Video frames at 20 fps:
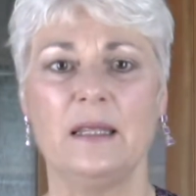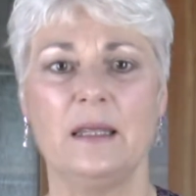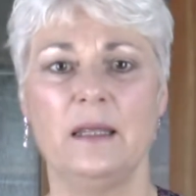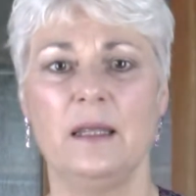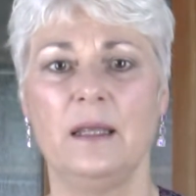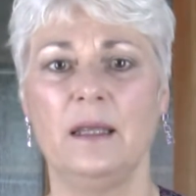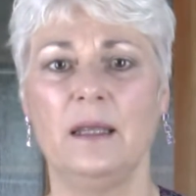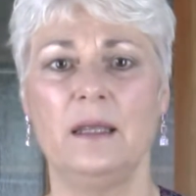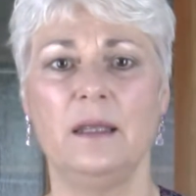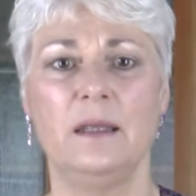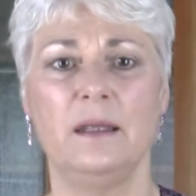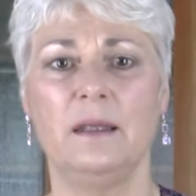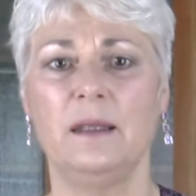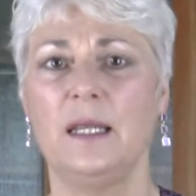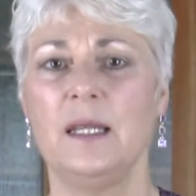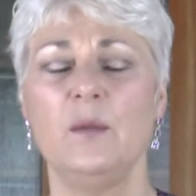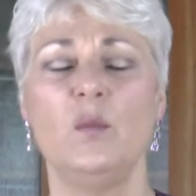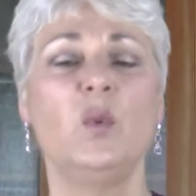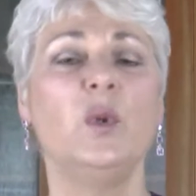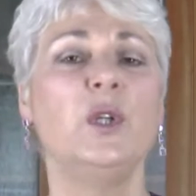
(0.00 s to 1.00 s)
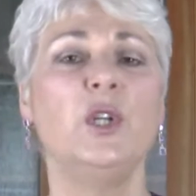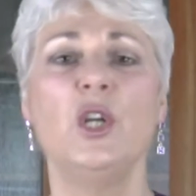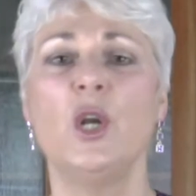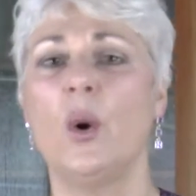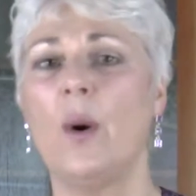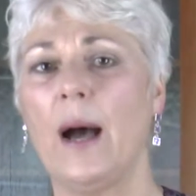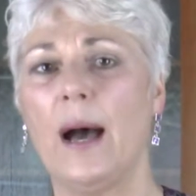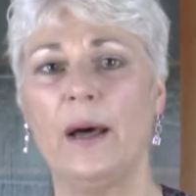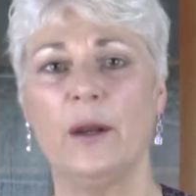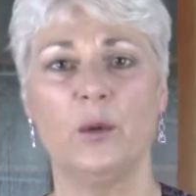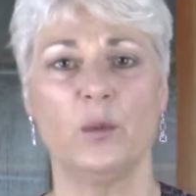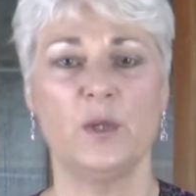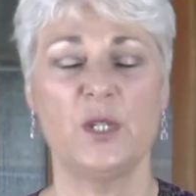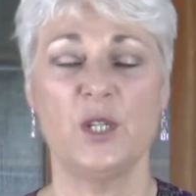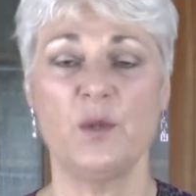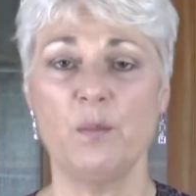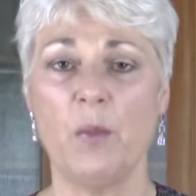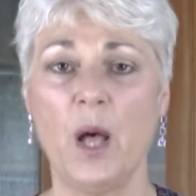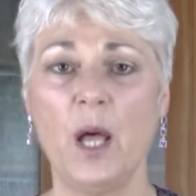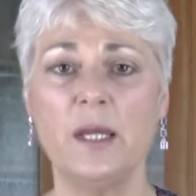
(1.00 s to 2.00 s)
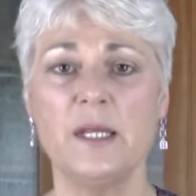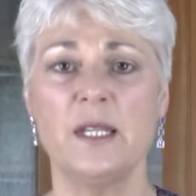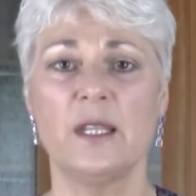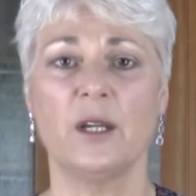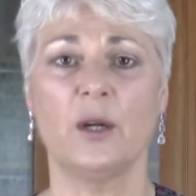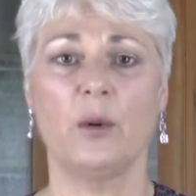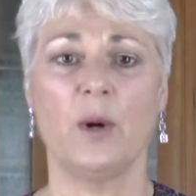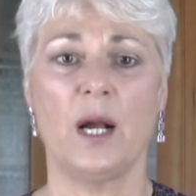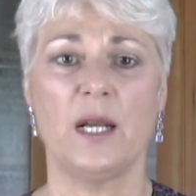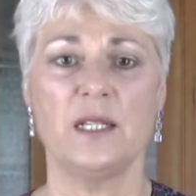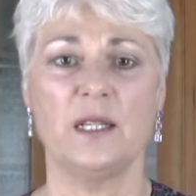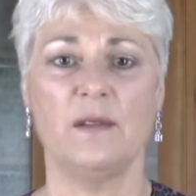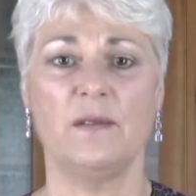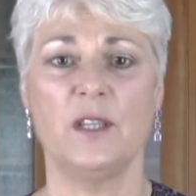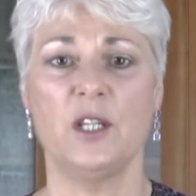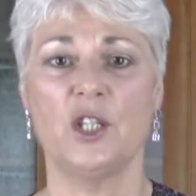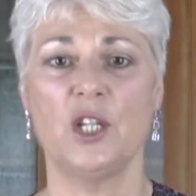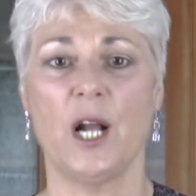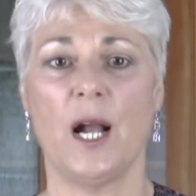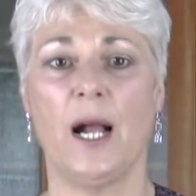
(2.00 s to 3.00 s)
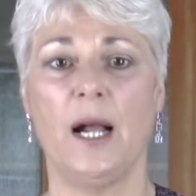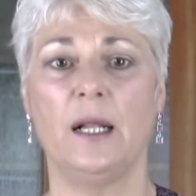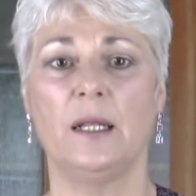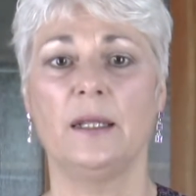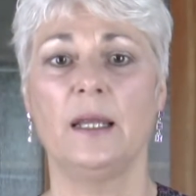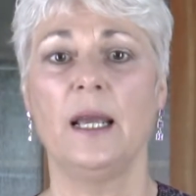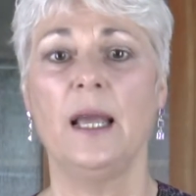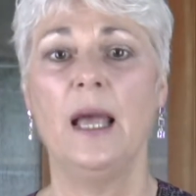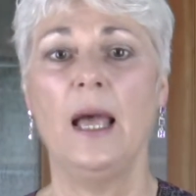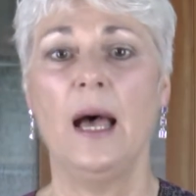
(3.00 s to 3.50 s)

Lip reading: They wouldn't know how to respond to the cries of the child.